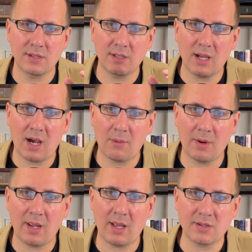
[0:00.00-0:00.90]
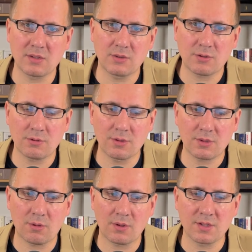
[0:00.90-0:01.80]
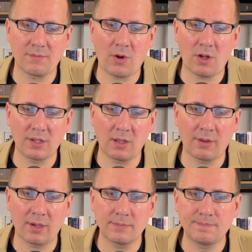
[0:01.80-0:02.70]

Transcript: Yahweh as the true source of all healing.